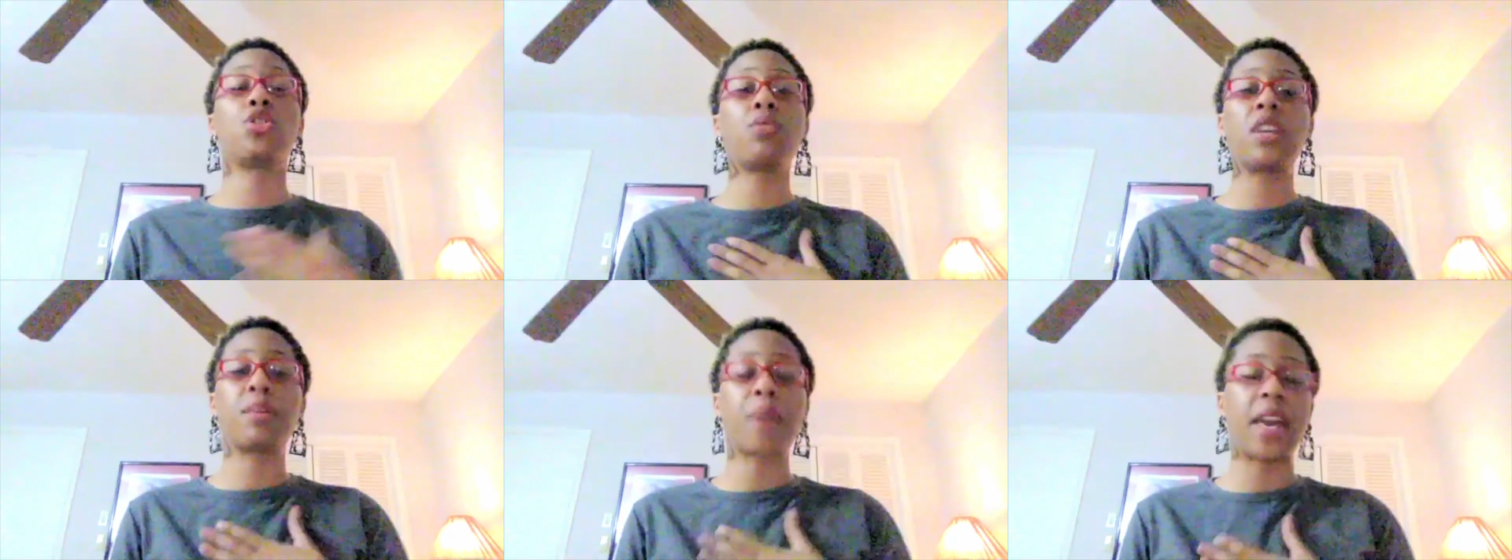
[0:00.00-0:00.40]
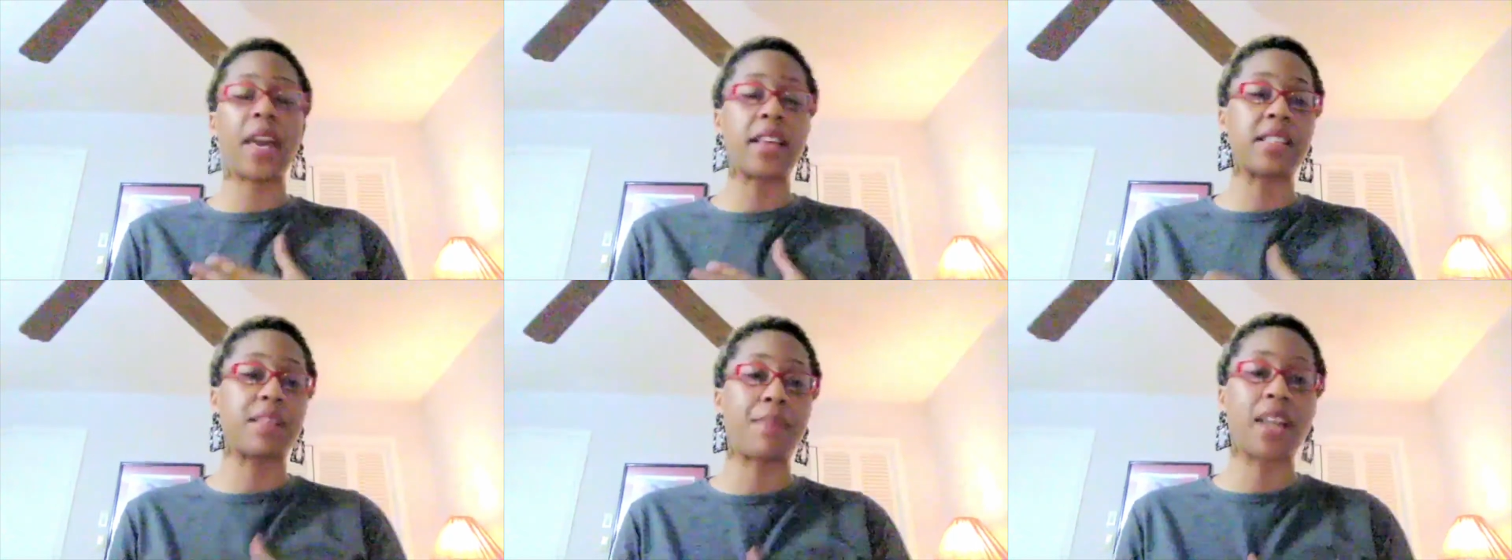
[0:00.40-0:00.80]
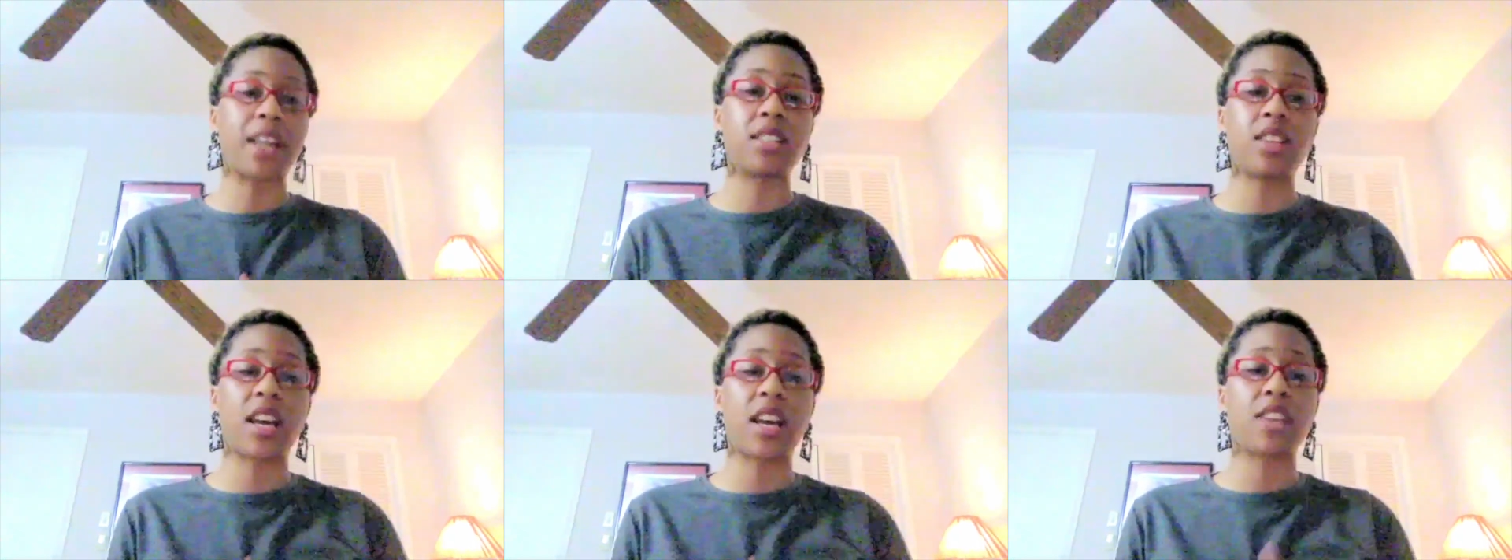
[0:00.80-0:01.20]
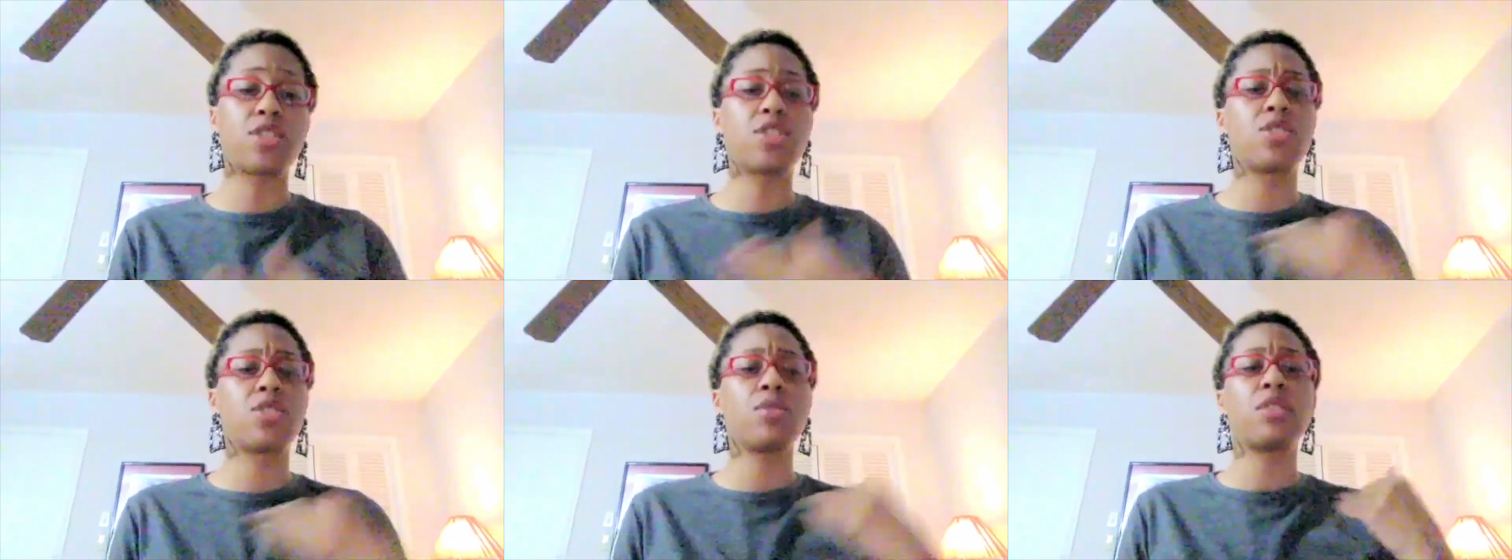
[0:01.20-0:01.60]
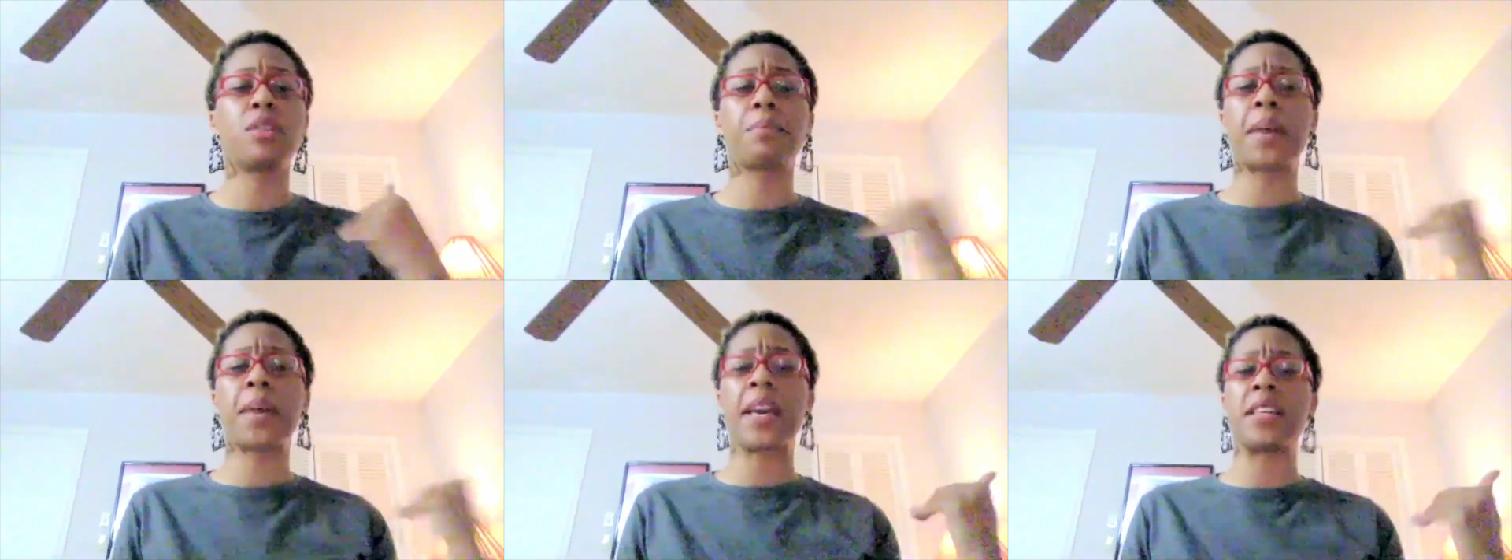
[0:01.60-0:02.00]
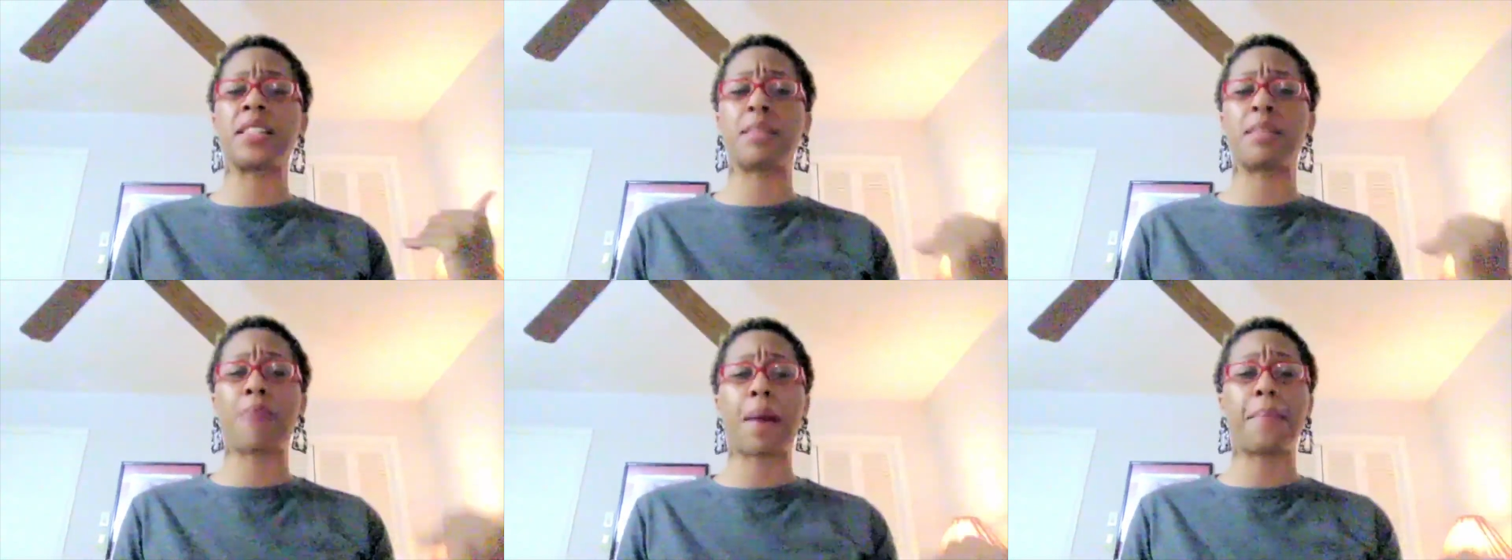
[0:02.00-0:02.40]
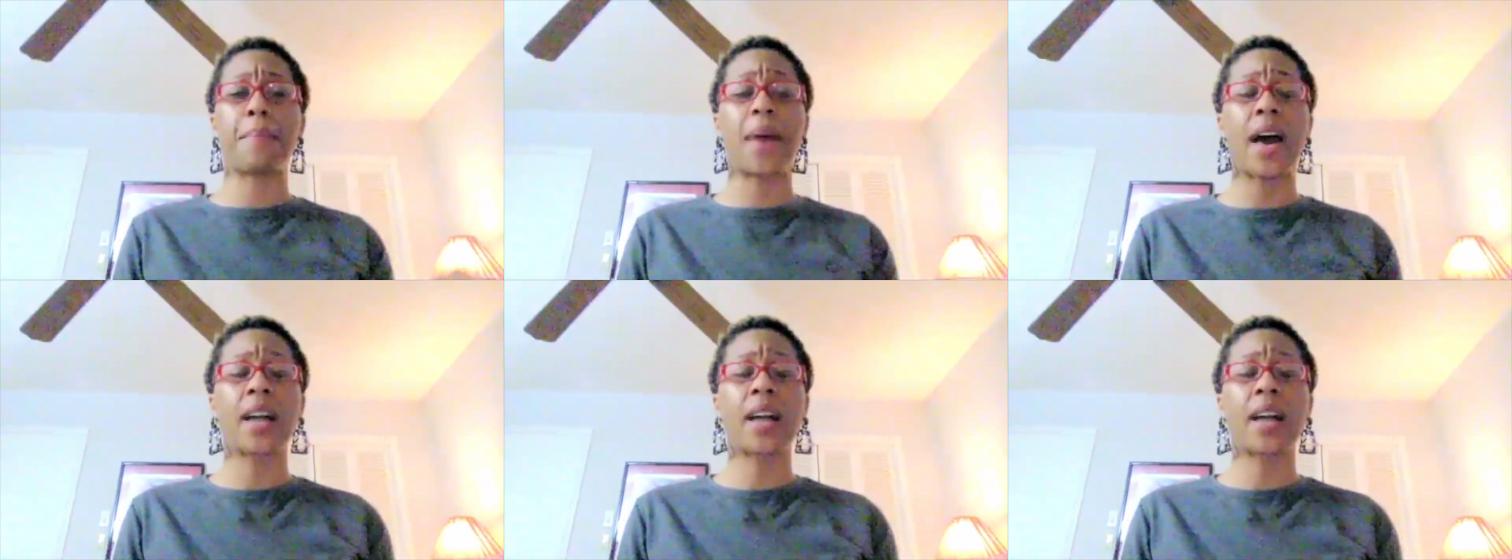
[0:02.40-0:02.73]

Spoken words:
pains in my chest, shooting pains in my back.